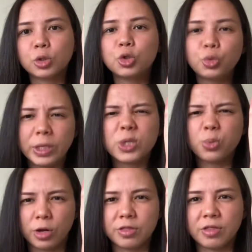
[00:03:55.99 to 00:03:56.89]
2 weeks
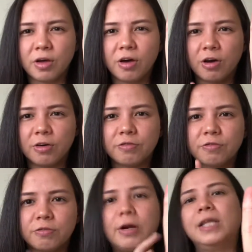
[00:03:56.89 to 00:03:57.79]
worth of
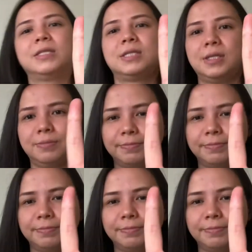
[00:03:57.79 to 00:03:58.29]
rent.